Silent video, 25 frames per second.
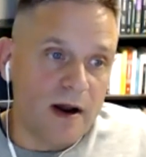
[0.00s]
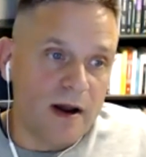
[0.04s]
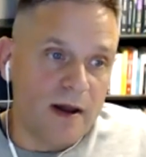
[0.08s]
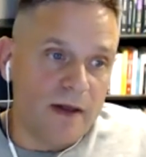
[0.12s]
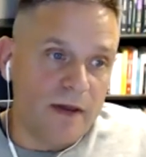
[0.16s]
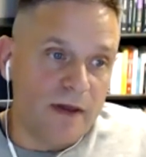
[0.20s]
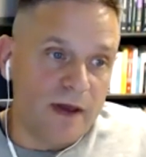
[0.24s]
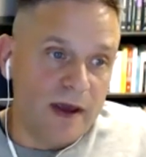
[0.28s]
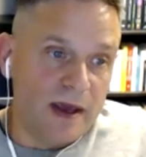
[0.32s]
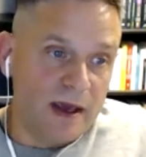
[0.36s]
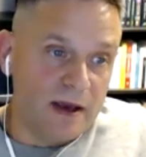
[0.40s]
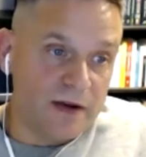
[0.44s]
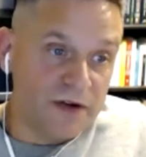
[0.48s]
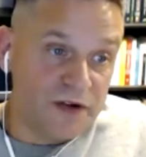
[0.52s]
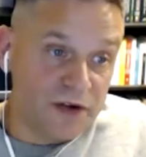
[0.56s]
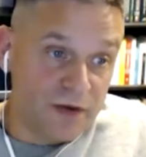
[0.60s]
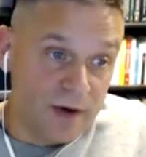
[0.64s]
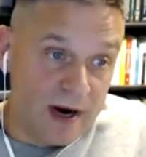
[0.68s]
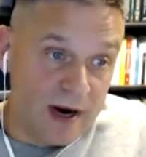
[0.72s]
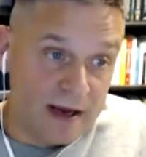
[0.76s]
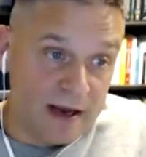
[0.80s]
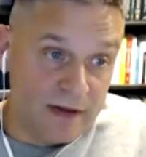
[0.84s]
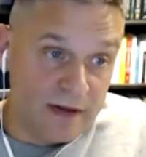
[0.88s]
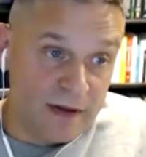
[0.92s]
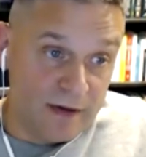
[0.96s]
the
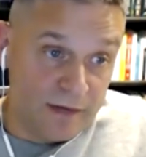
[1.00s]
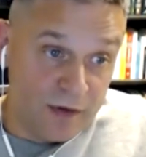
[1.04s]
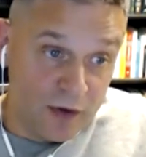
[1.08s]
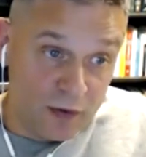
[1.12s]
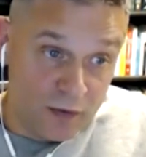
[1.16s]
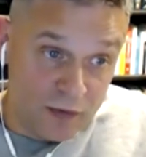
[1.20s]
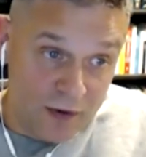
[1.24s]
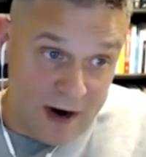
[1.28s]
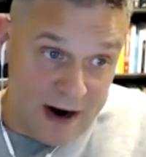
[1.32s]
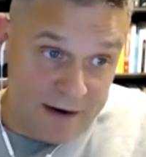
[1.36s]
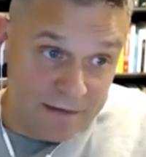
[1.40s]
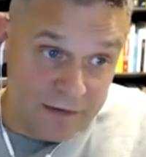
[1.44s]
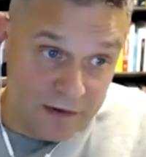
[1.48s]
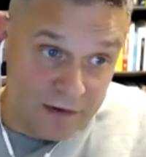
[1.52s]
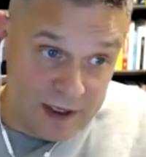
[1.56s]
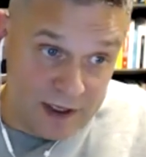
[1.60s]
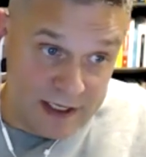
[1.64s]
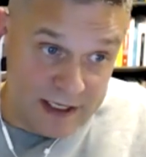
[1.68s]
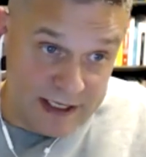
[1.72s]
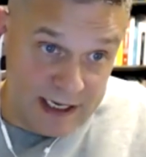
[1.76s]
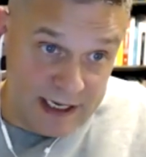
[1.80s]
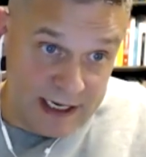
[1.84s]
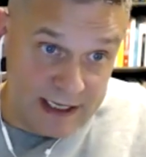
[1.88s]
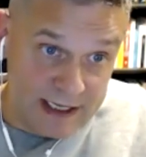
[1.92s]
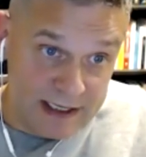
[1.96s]
strength of their
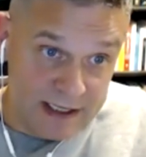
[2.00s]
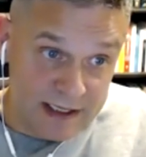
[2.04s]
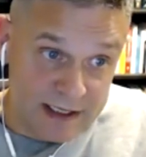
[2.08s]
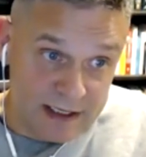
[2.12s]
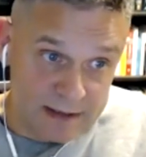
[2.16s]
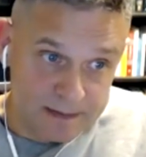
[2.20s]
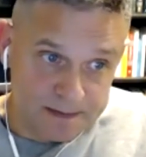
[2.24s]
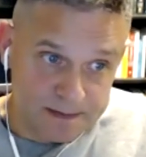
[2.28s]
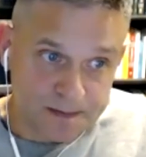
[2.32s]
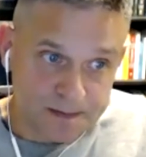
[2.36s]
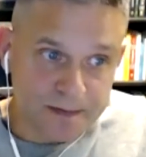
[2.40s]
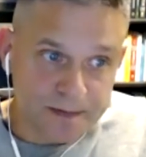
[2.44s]
references.